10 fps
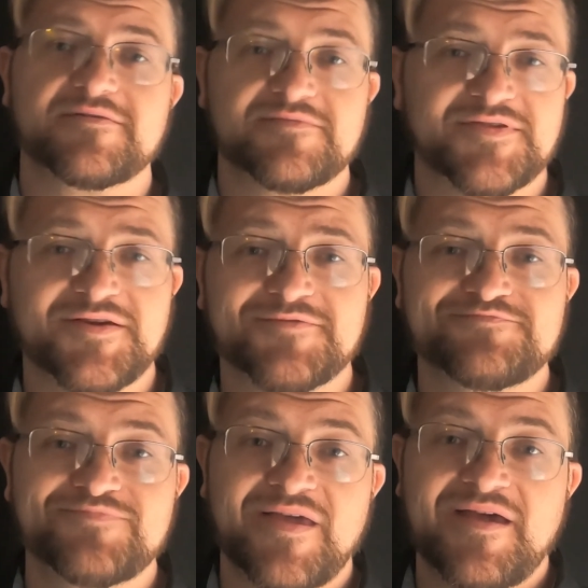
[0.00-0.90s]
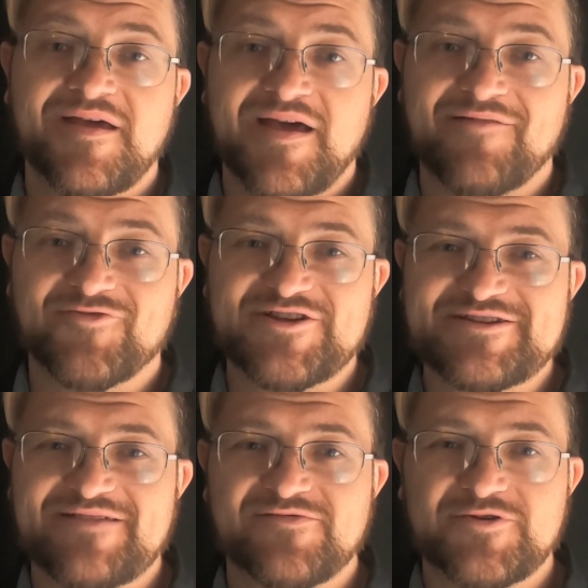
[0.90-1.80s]
So have a great day,
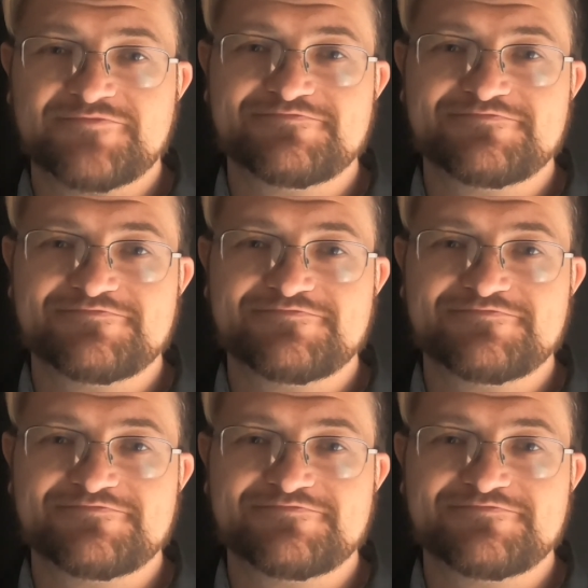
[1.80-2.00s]
everyone.